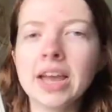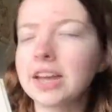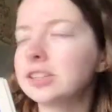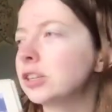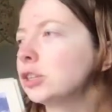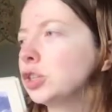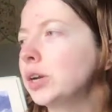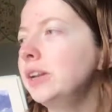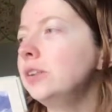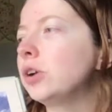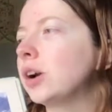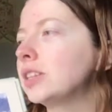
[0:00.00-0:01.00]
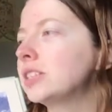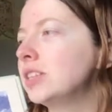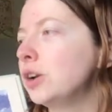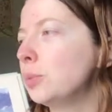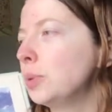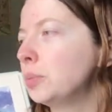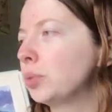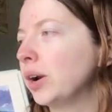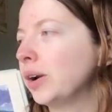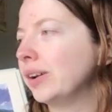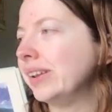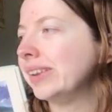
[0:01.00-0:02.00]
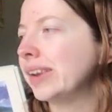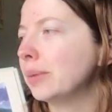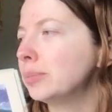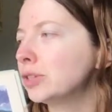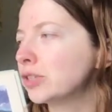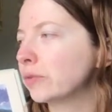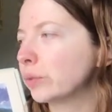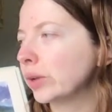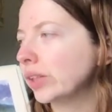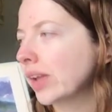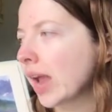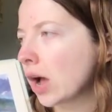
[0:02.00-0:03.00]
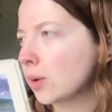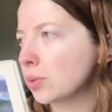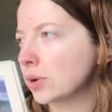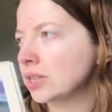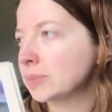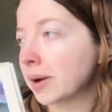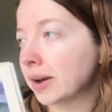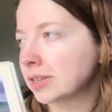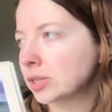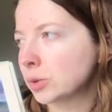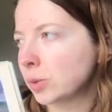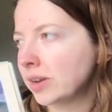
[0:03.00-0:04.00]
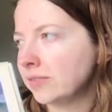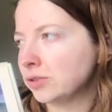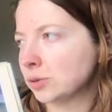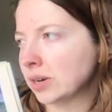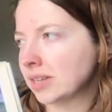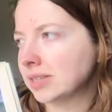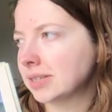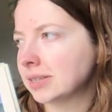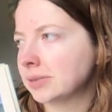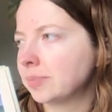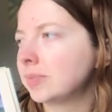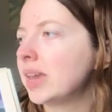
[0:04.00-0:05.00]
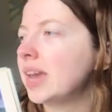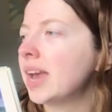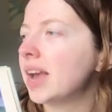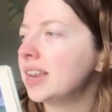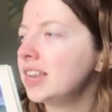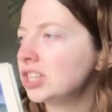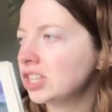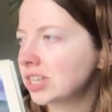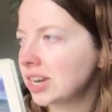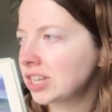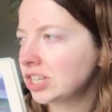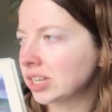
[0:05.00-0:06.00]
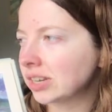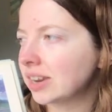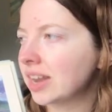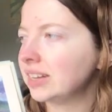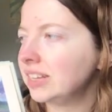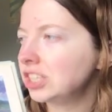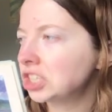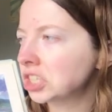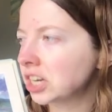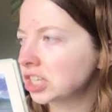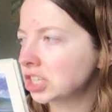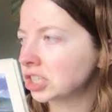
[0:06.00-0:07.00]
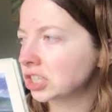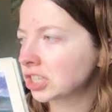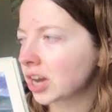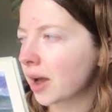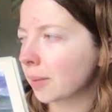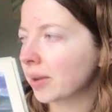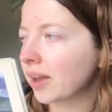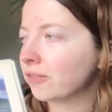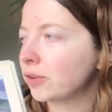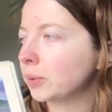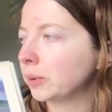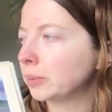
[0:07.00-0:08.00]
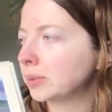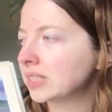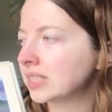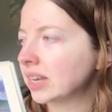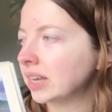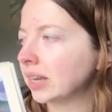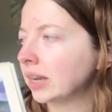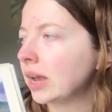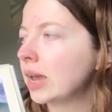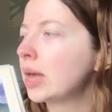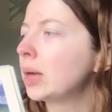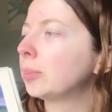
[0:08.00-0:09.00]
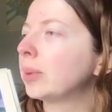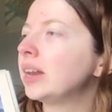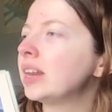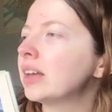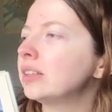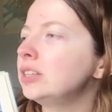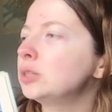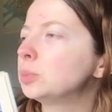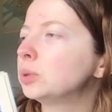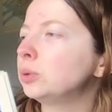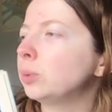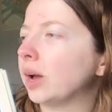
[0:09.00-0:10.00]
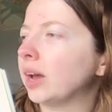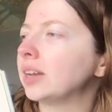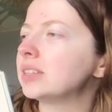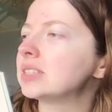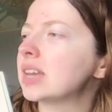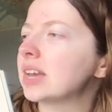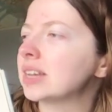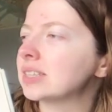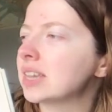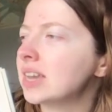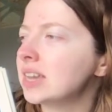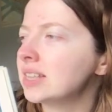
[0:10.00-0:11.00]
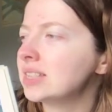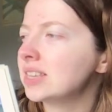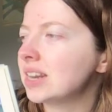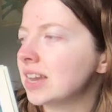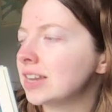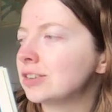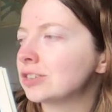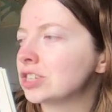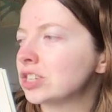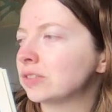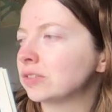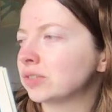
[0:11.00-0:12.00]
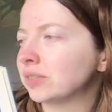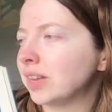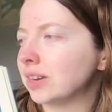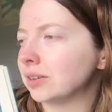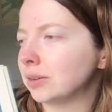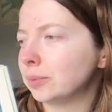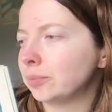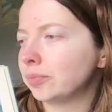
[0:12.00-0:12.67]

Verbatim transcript: As our train crossed the open prairie, numbers of real cowboys paused to wave to us. At each station and each station stop, everyone was singing My Nellie's Blue Eyes as hands and handkerchiefs fluttered.